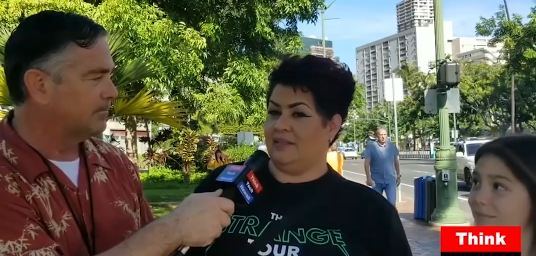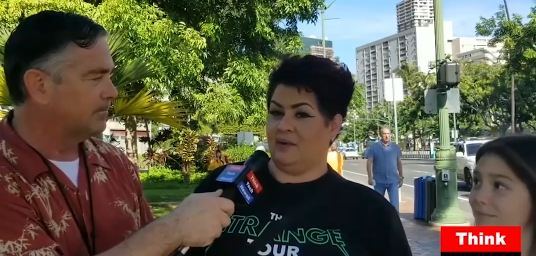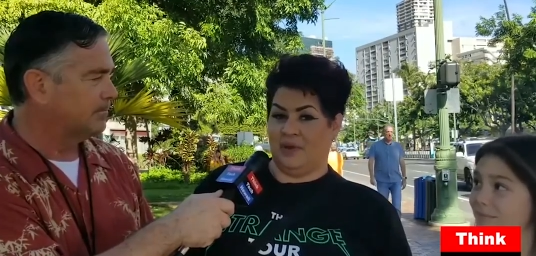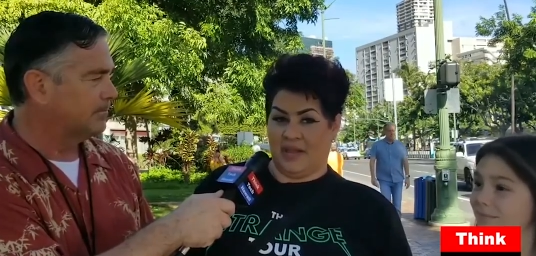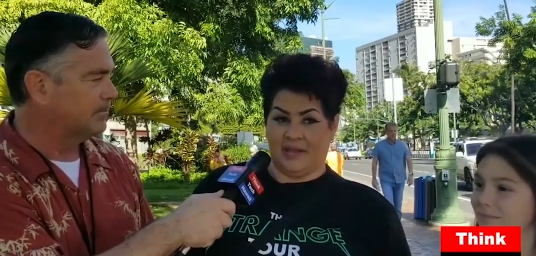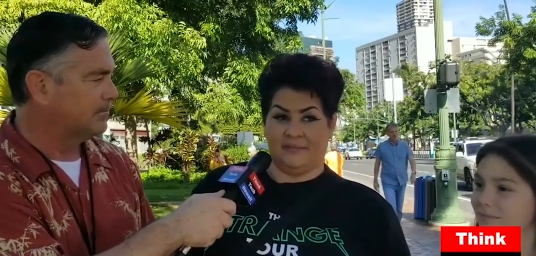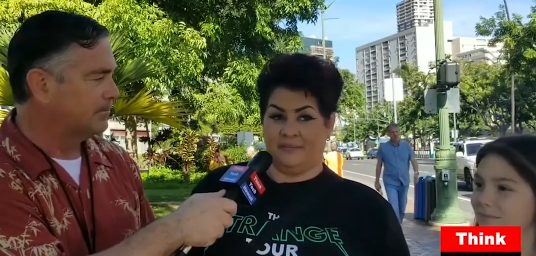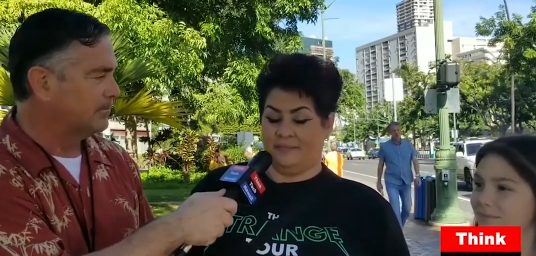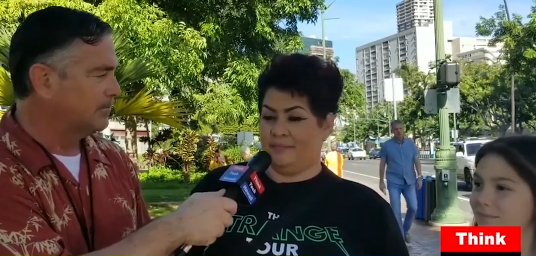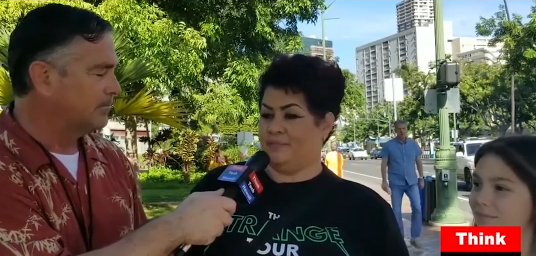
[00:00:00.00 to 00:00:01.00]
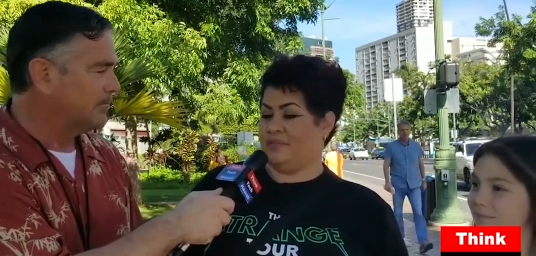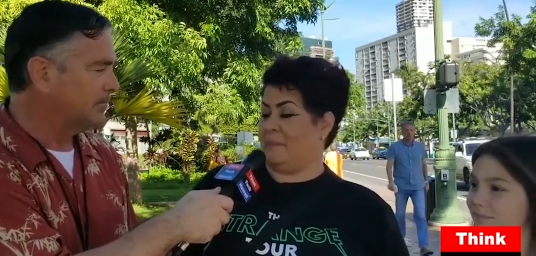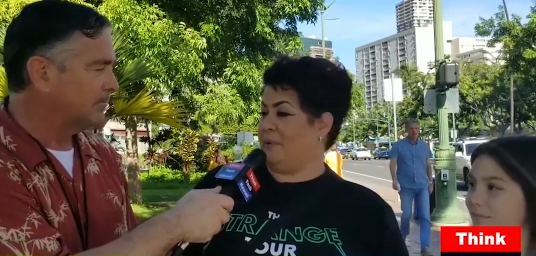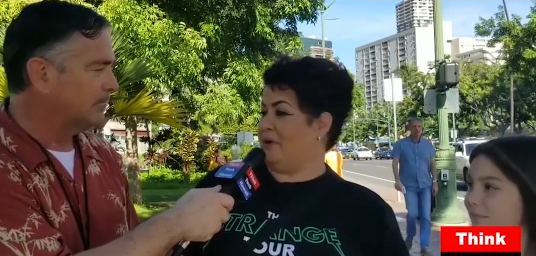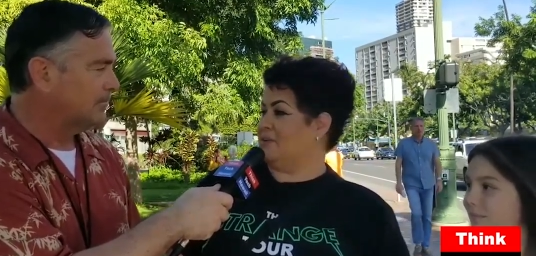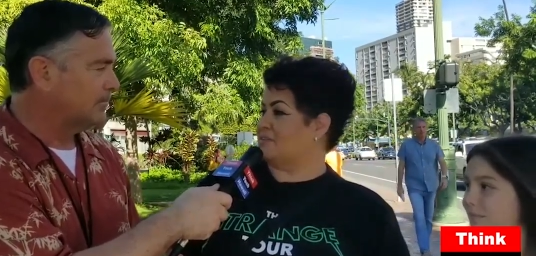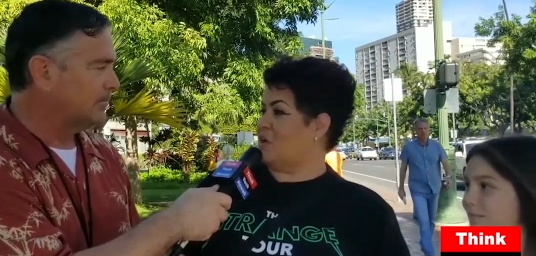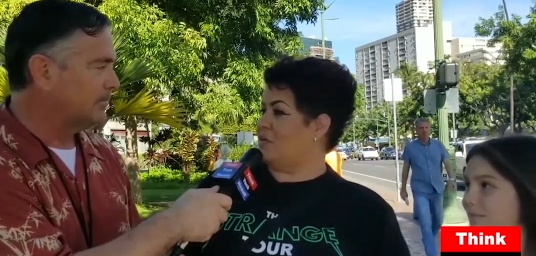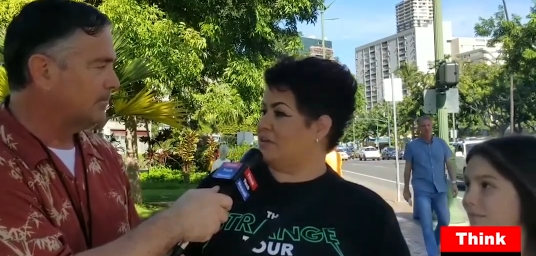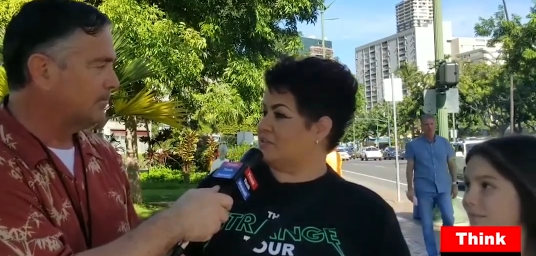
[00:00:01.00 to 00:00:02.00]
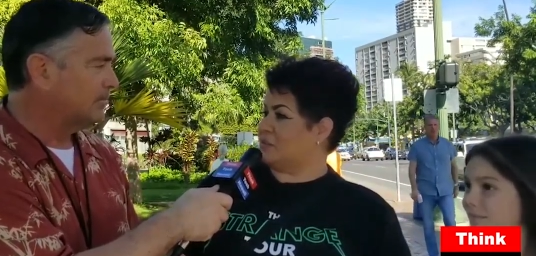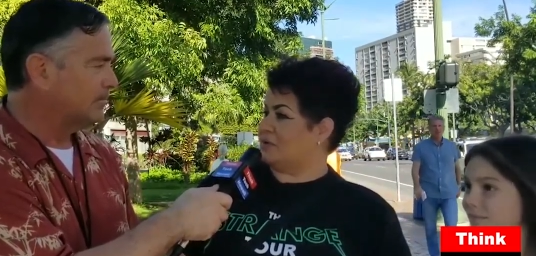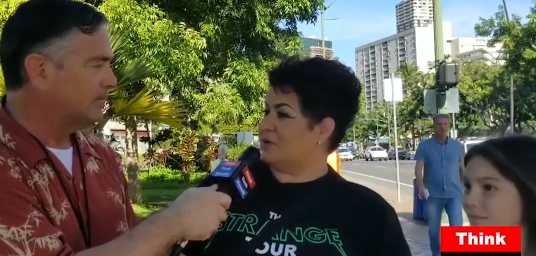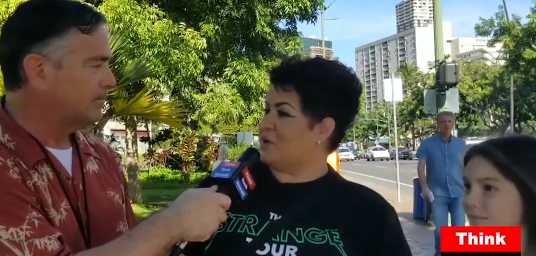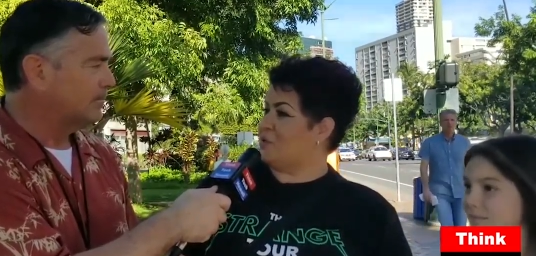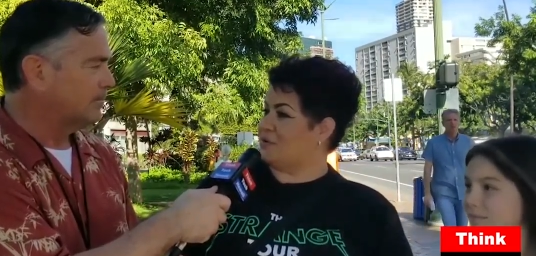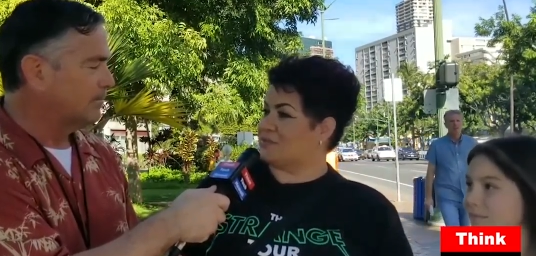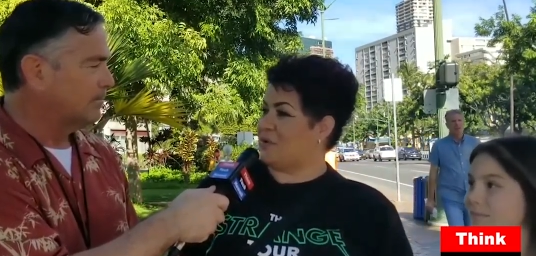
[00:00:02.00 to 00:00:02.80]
Speaker 1: and then we had step-parents calling us, wanting to know what was